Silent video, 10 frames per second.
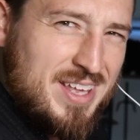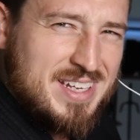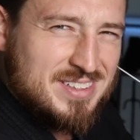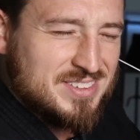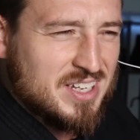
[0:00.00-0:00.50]
like
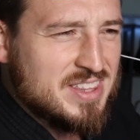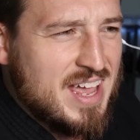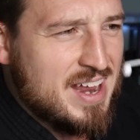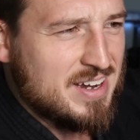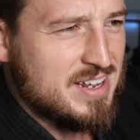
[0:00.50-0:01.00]
he's done
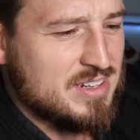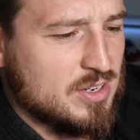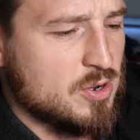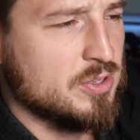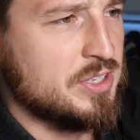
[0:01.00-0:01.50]
that in
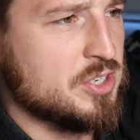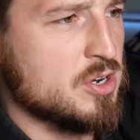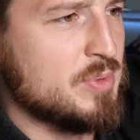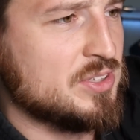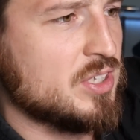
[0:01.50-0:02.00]
early
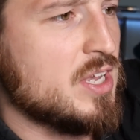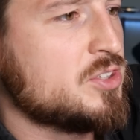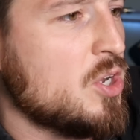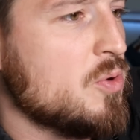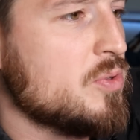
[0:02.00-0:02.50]
tournaments.
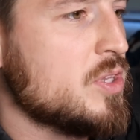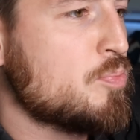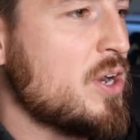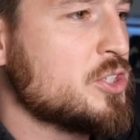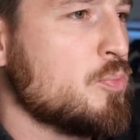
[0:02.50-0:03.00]
So the
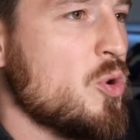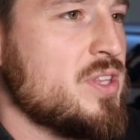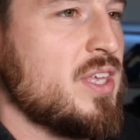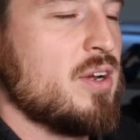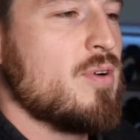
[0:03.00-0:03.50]
pressure
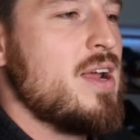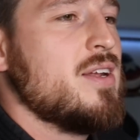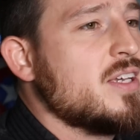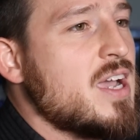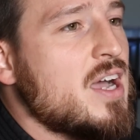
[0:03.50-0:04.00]
point thing, right?
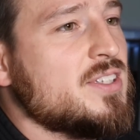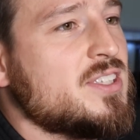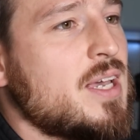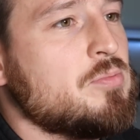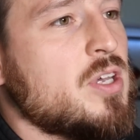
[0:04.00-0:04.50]
The
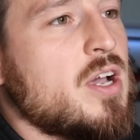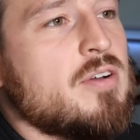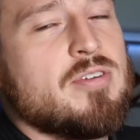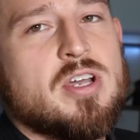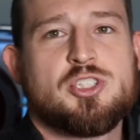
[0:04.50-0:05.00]
concept
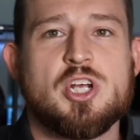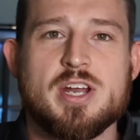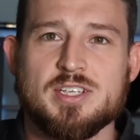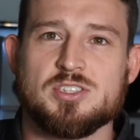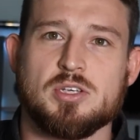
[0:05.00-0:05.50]
of
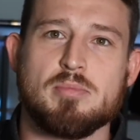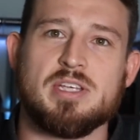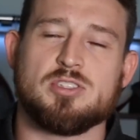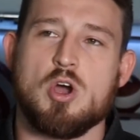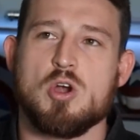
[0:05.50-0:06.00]
shutting
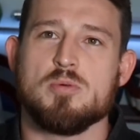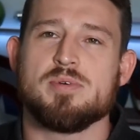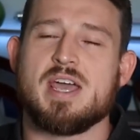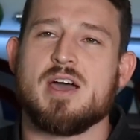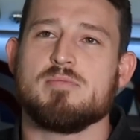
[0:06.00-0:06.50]
somebody's
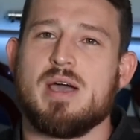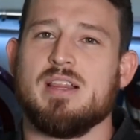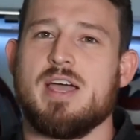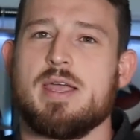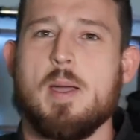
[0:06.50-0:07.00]
arm down by
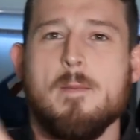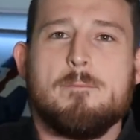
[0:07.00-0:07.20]
like